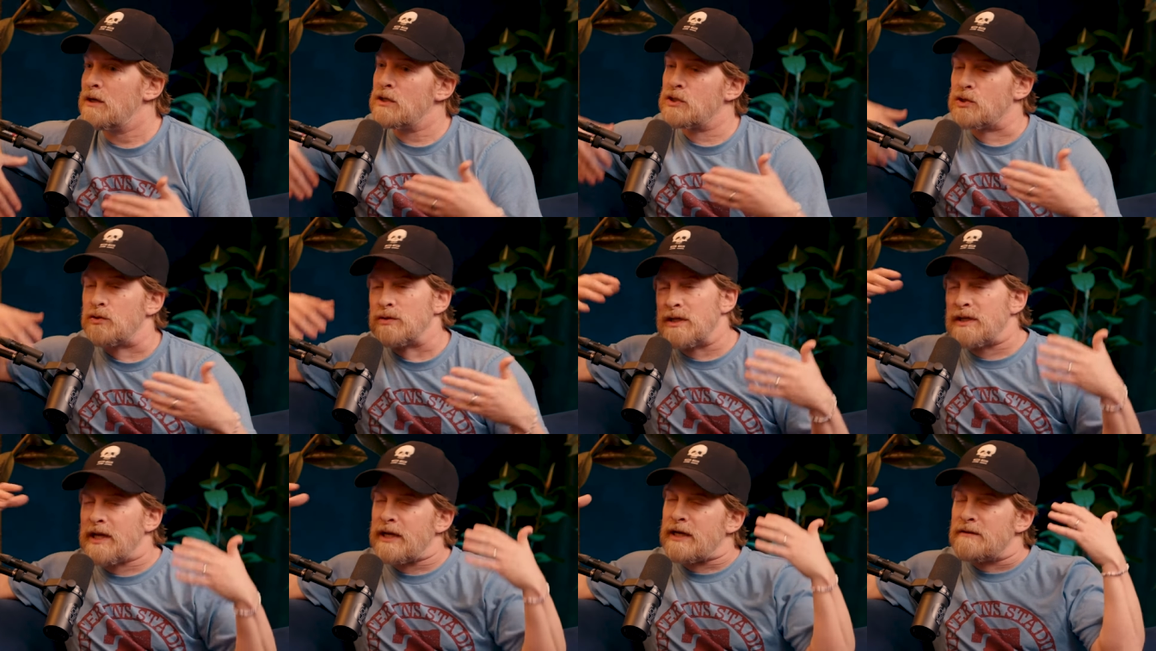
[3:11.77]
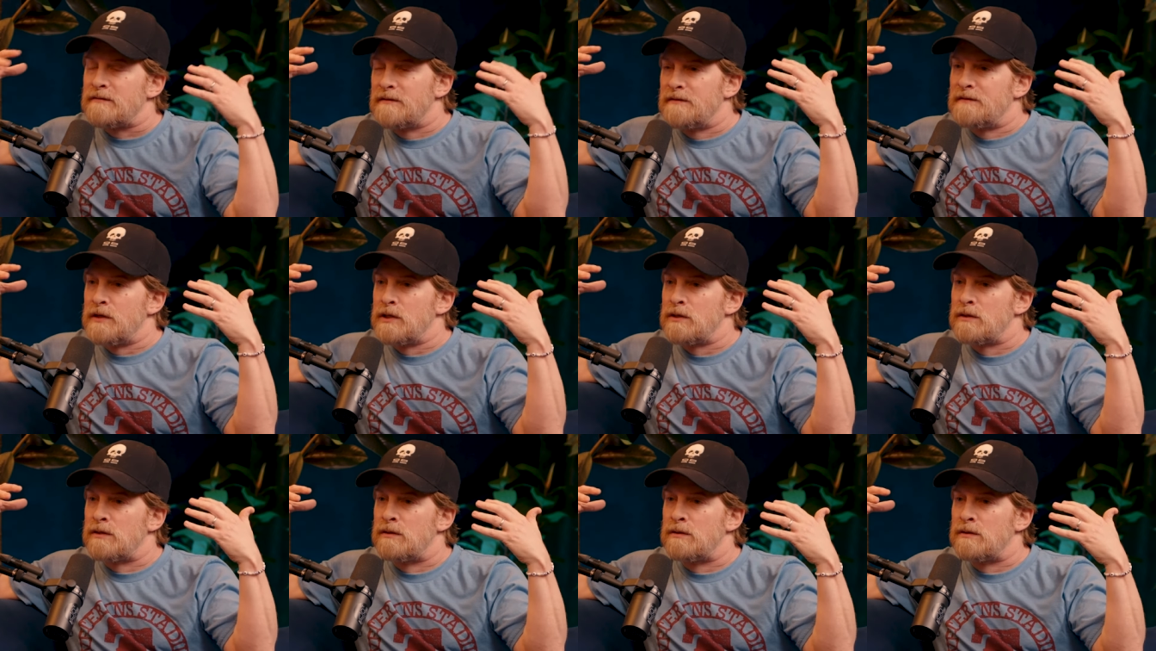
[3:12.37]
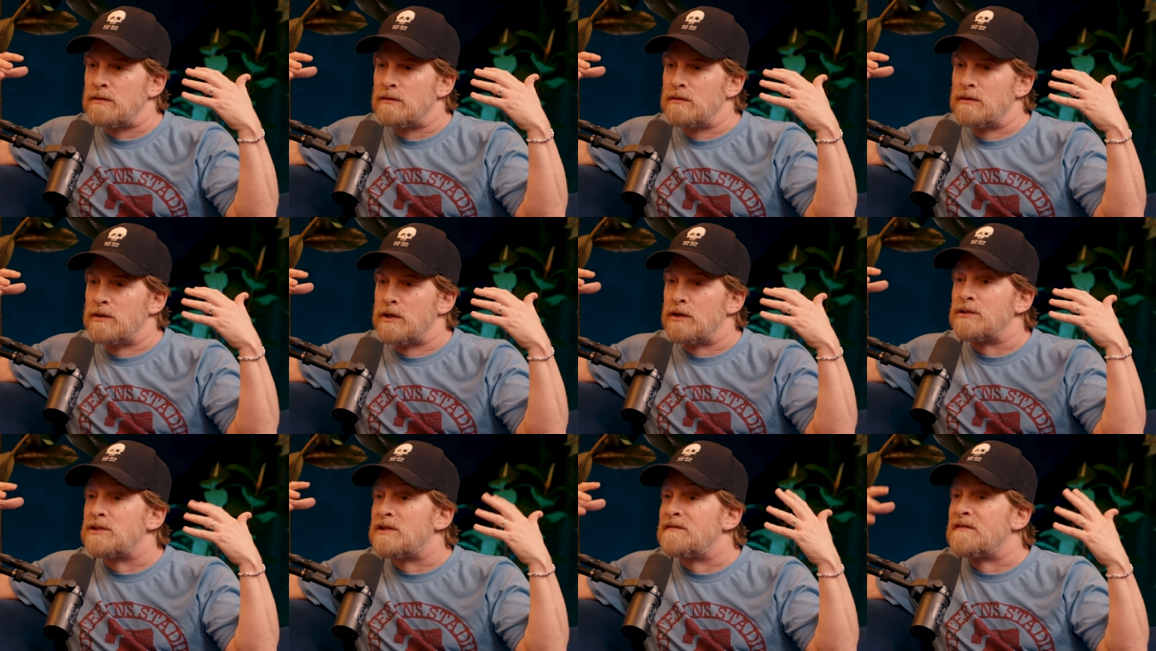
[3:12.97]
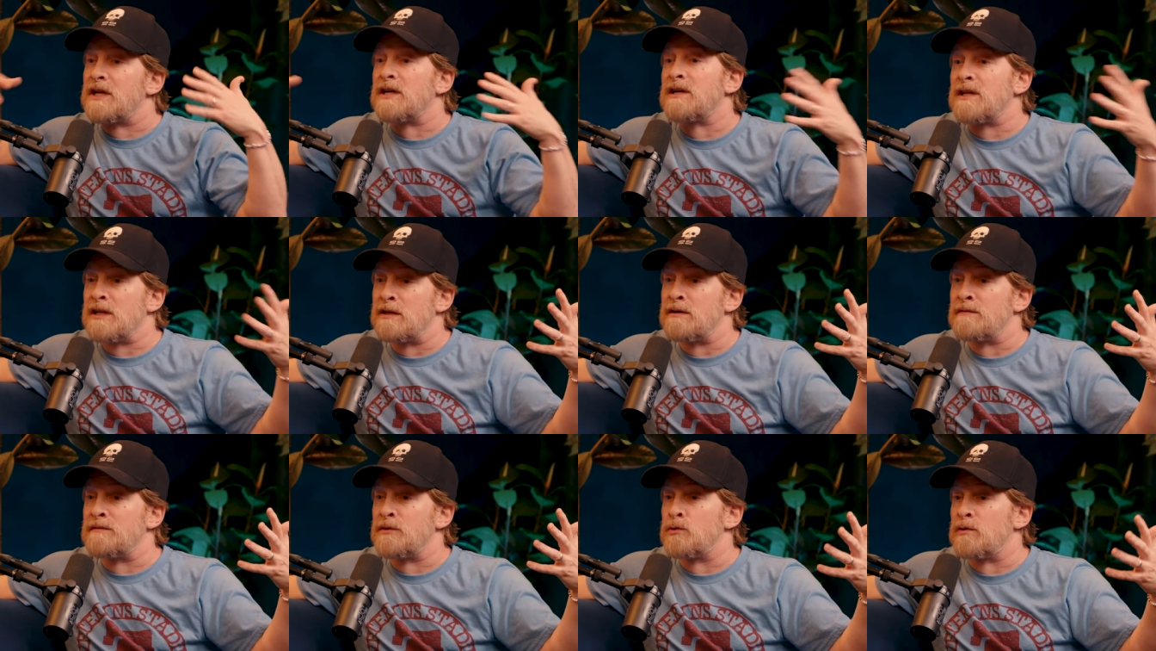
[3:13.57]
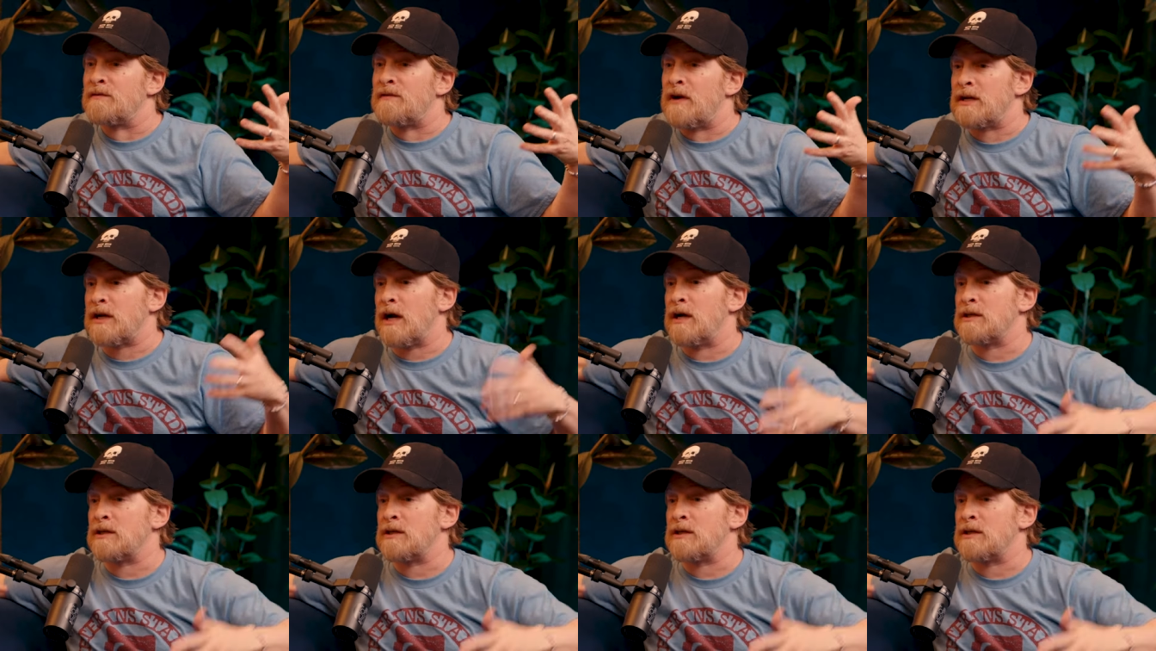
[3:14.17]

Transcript: so that they can feel the divinity of unified